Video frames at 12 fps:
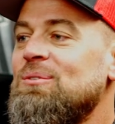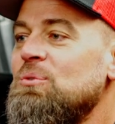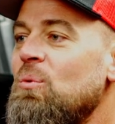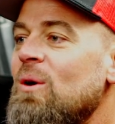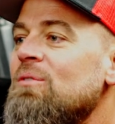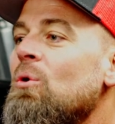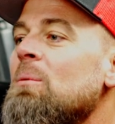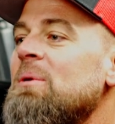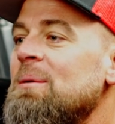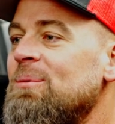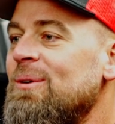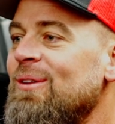24
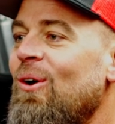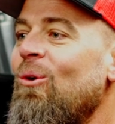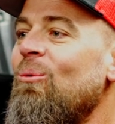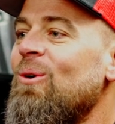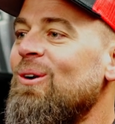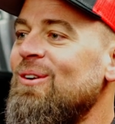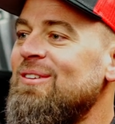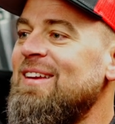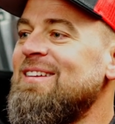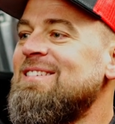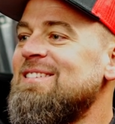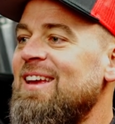people in the whole world
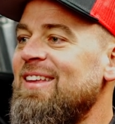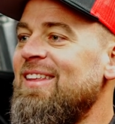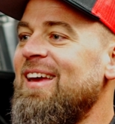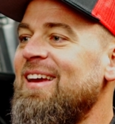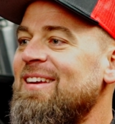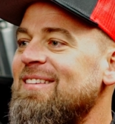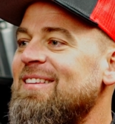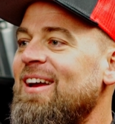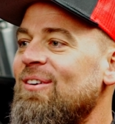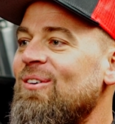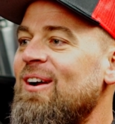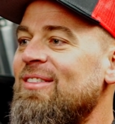get to say
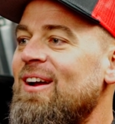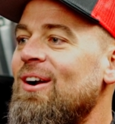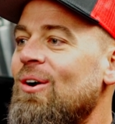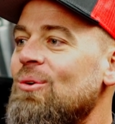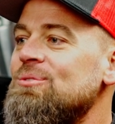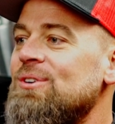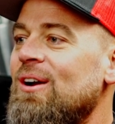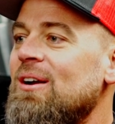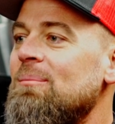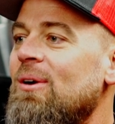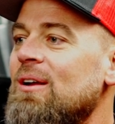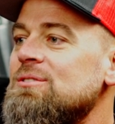they run their own
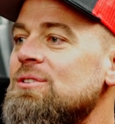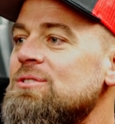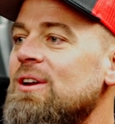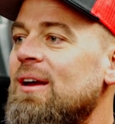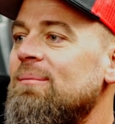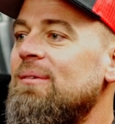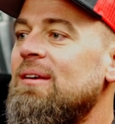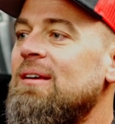truck at Monster Jam.